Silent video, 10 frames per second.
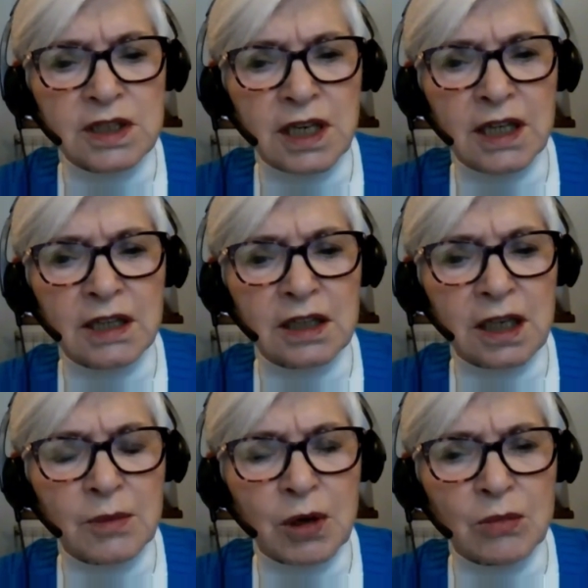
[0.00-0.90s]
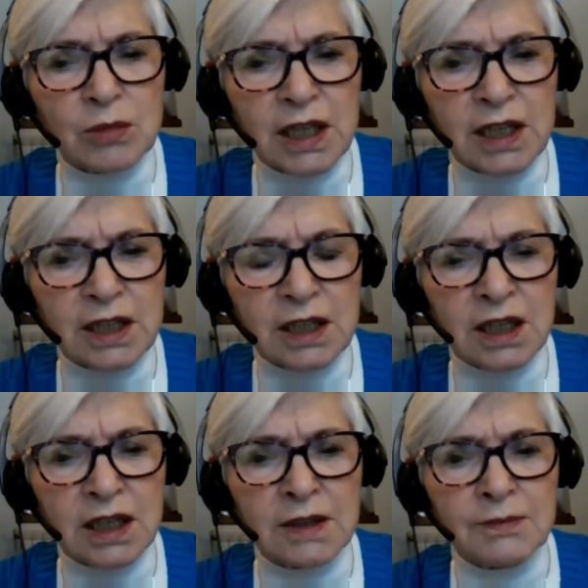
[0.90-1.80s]
day and came home late at
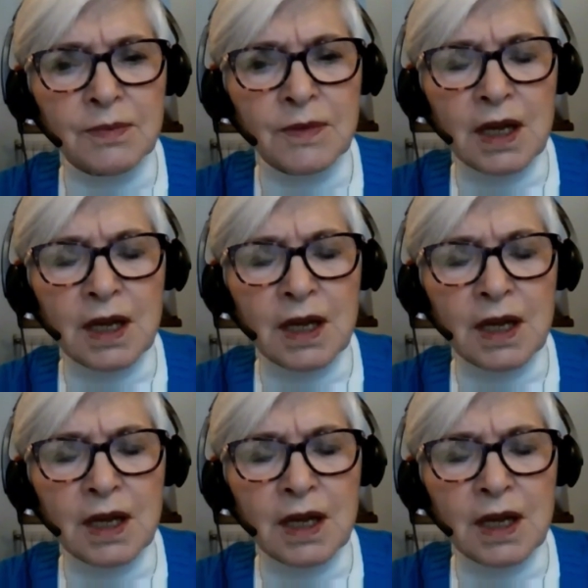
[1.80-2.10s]
night,